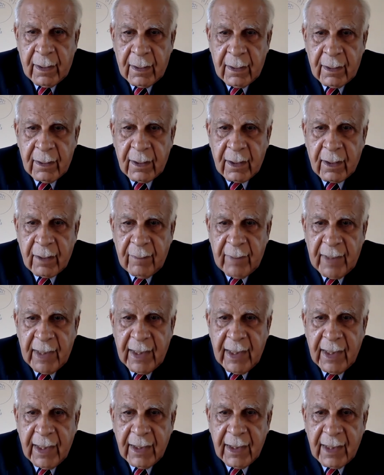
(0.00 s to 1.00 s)
The
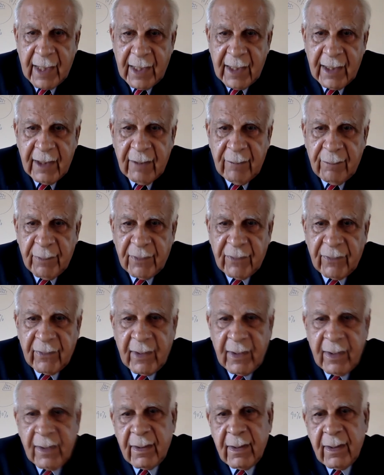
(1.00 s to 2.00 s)
remaining
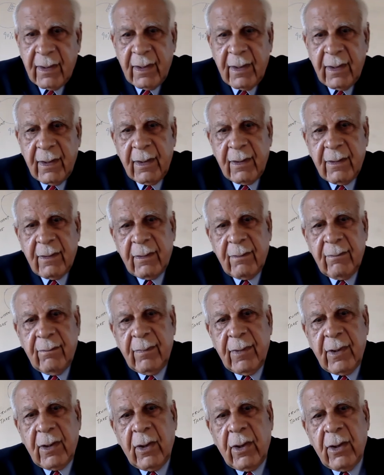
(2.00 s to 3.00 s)
90%
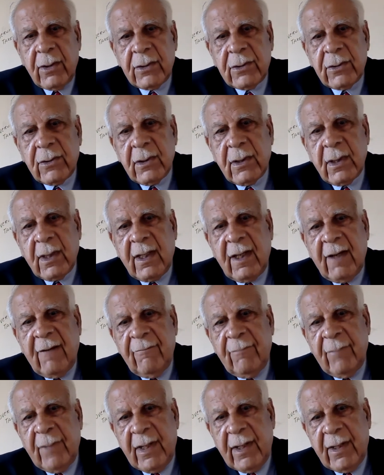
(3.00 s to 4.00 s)
belongs to the
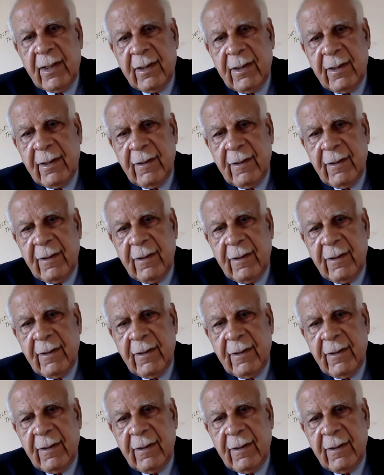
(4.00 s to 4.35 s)
government.